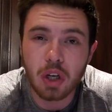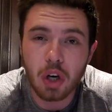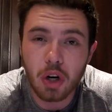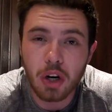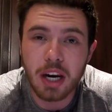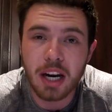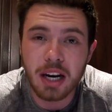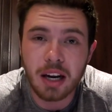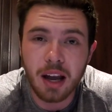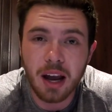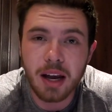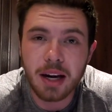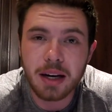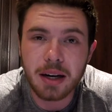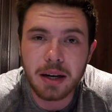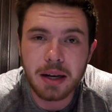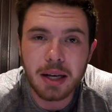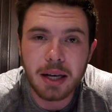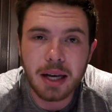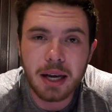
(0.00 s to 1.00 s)
looking like.
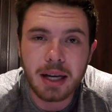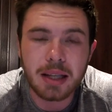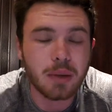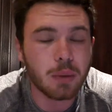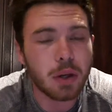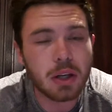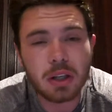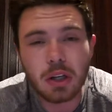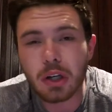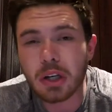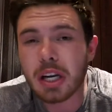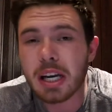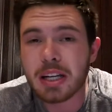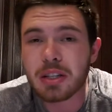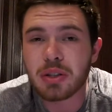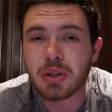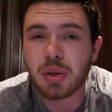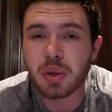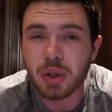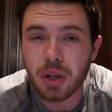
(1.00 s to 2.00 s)
And they weren't looking
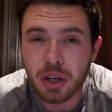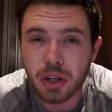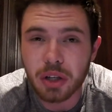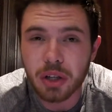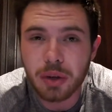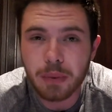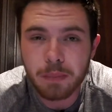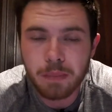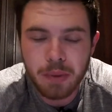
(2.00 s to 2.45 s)
too good.